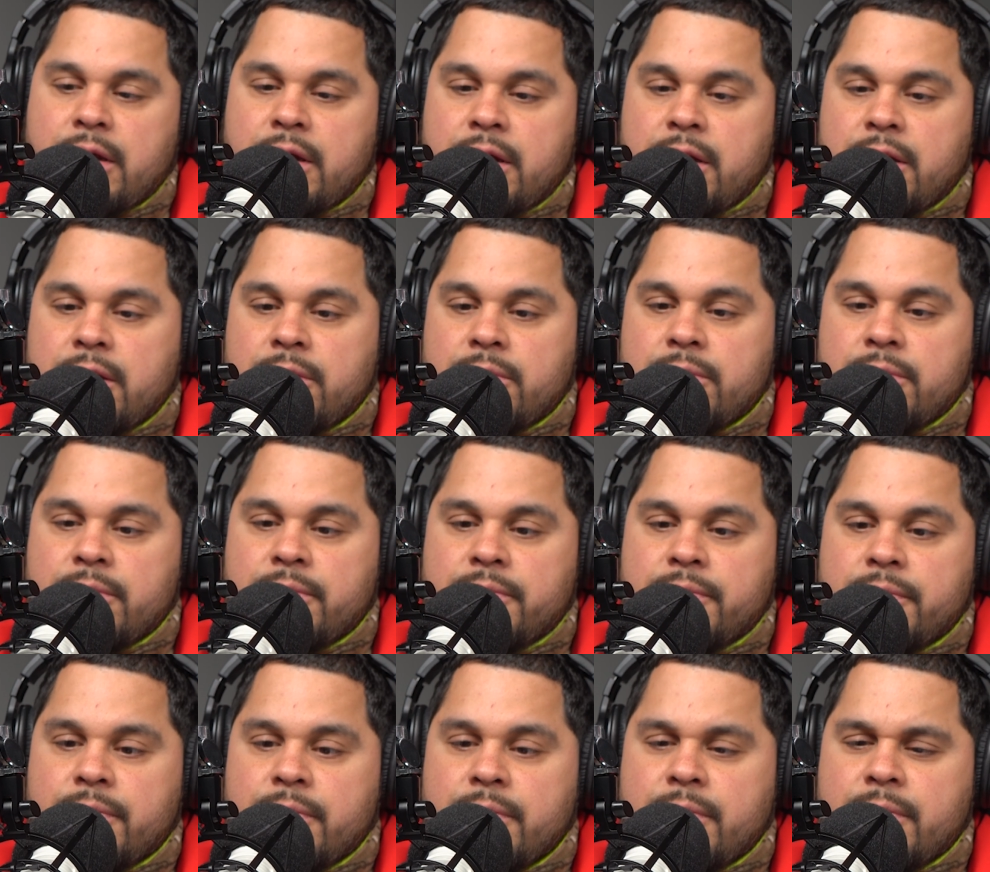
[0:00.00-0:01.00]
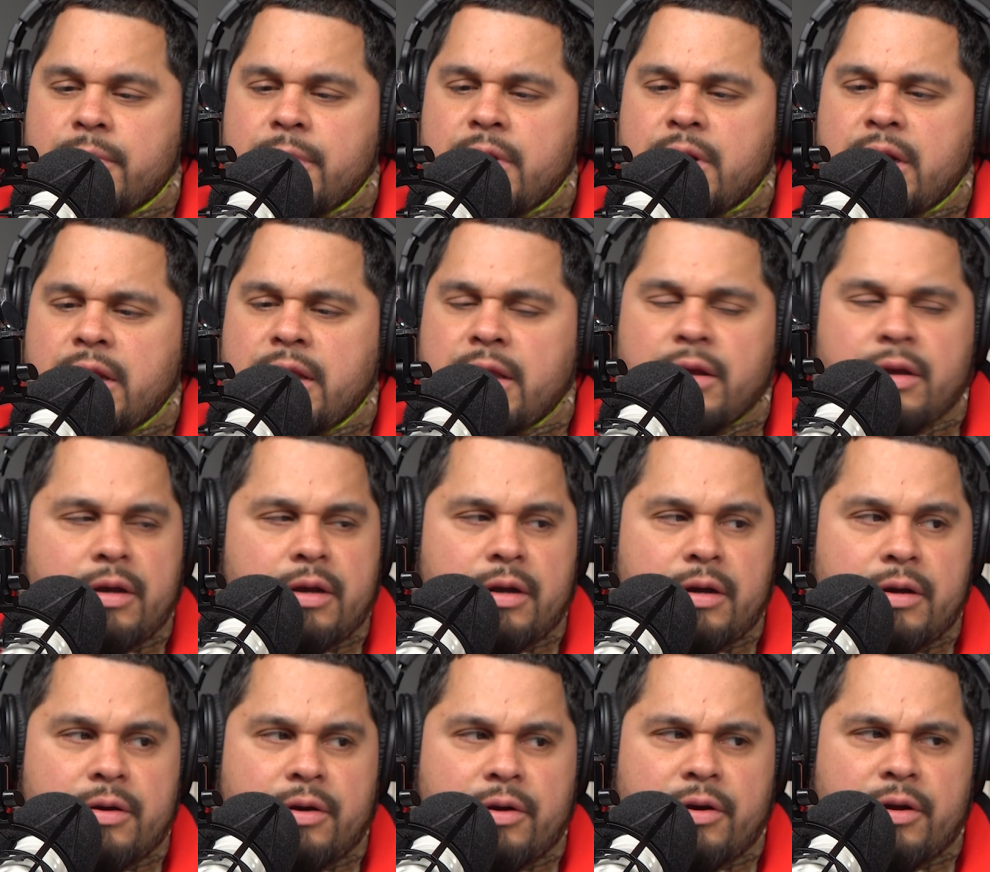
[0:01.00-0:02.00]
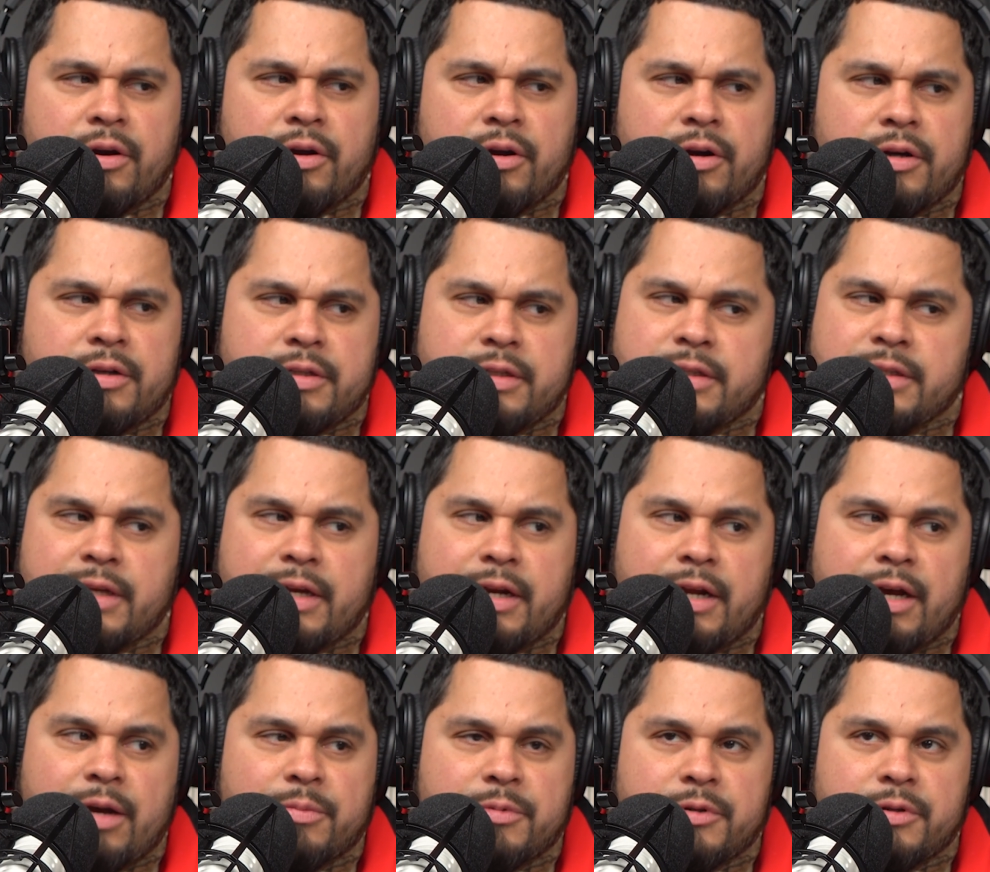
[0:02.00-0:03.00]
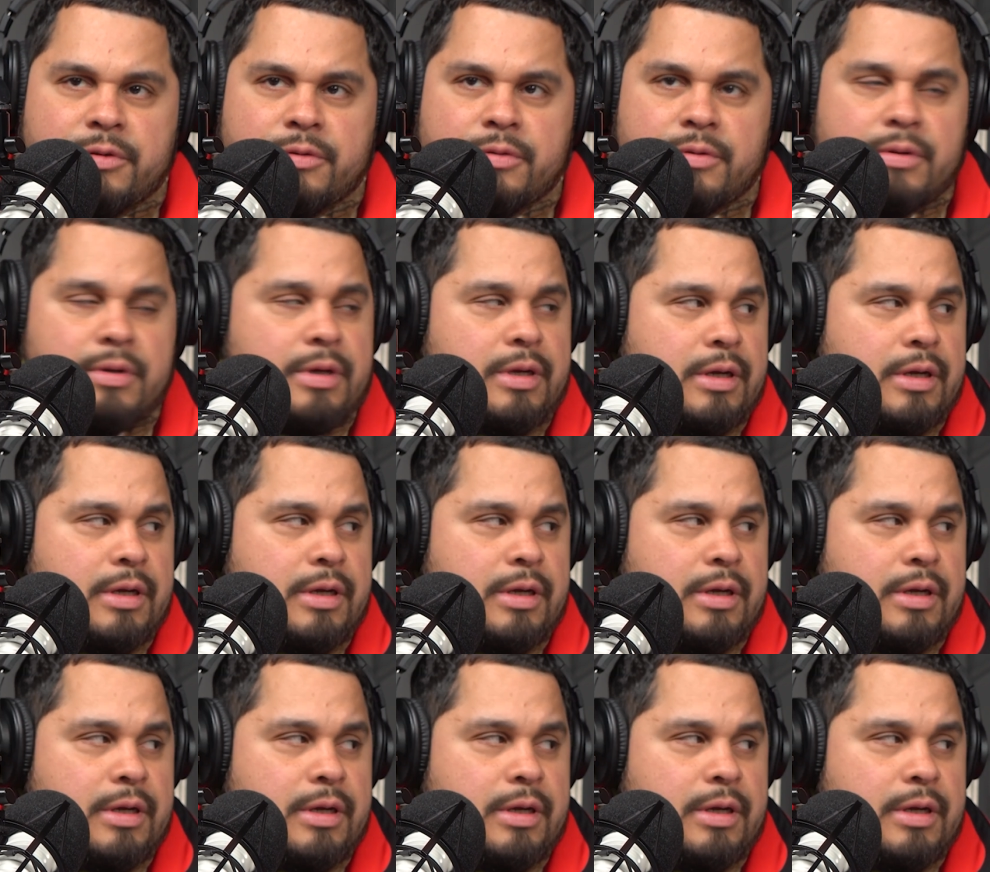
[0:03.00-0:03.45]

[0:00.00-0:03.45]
But I think on ours, it's not optional.